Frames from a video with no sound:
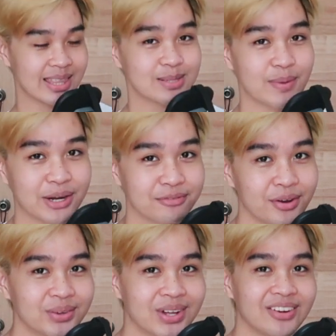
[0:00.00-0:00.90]
in this
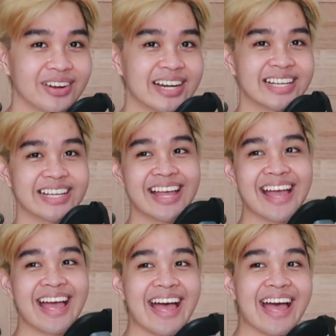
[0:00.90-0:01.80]
microphone already.
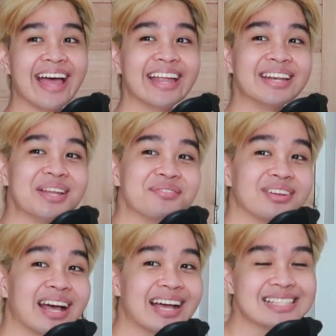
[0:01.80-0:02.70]
And
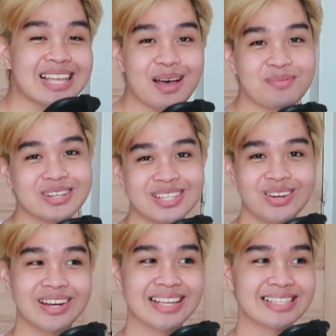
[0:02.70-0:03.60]
if you guys happen
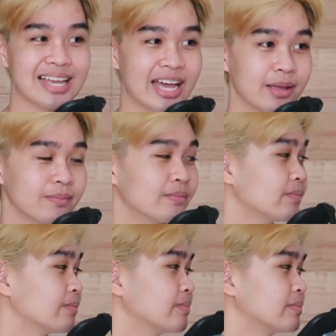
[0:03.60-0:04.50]
to notice,
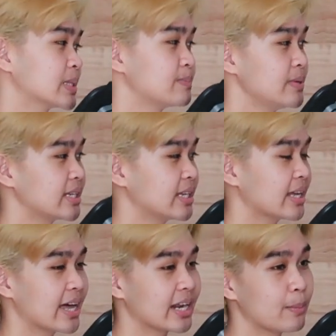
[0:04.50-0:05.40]
I'm
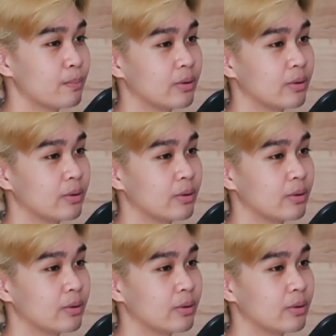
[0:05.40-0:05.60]
speaking at a